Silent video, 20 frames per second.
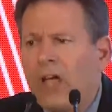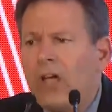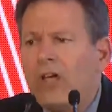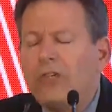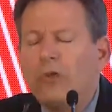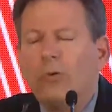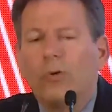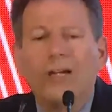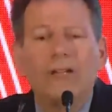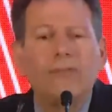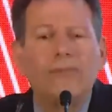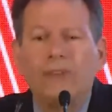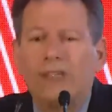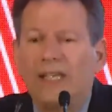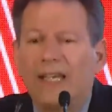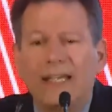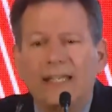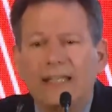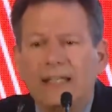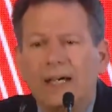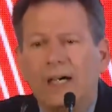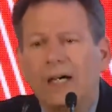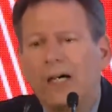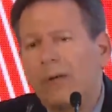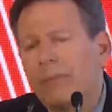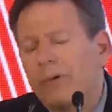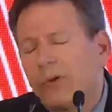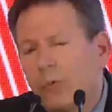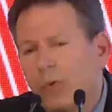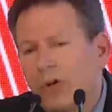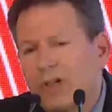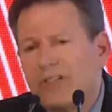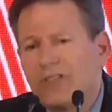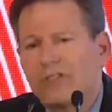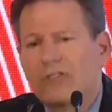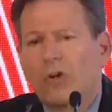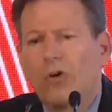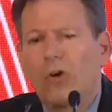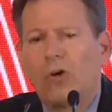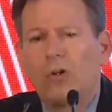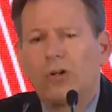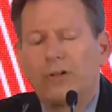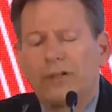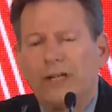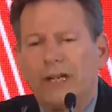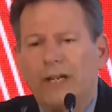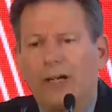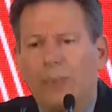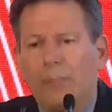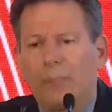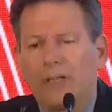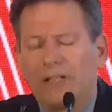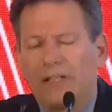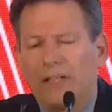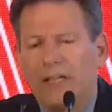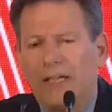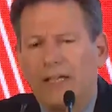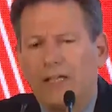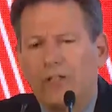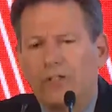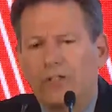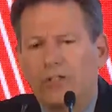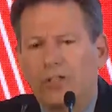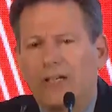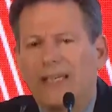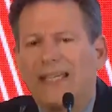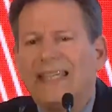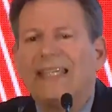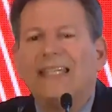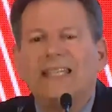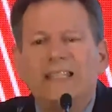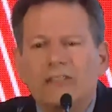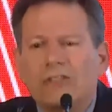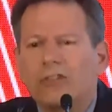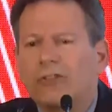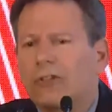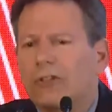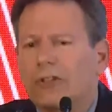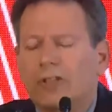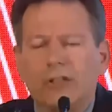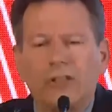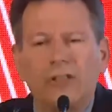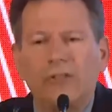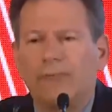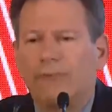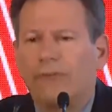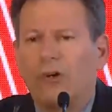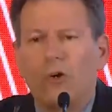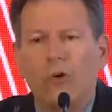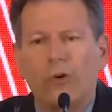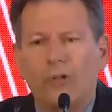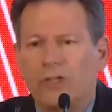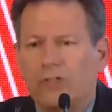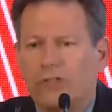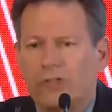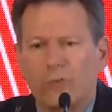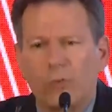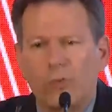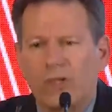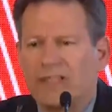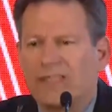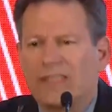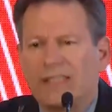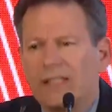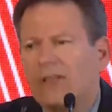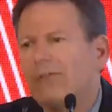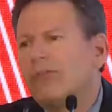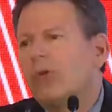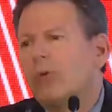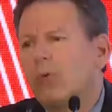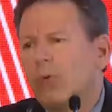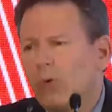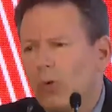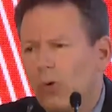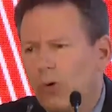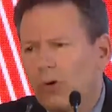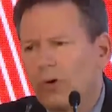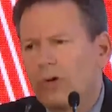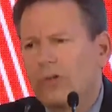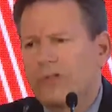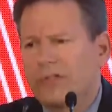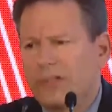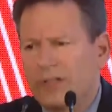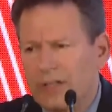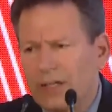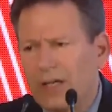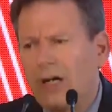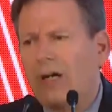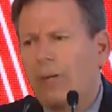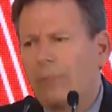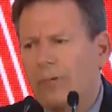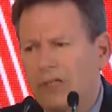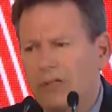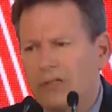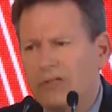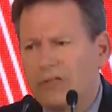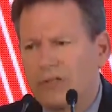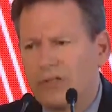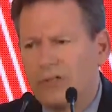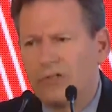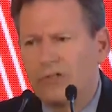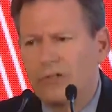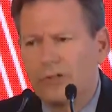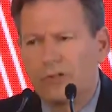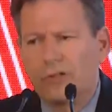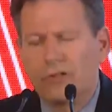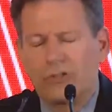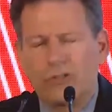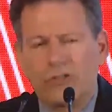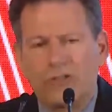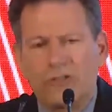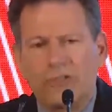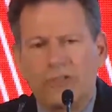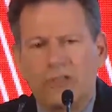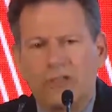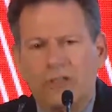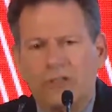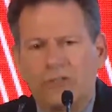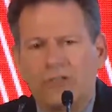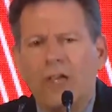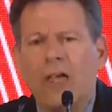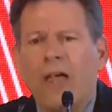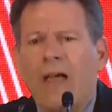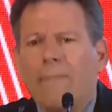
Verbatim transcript: You had Vietnam and what is called now Malaysia internally focused with civil wars and communist insurgencies.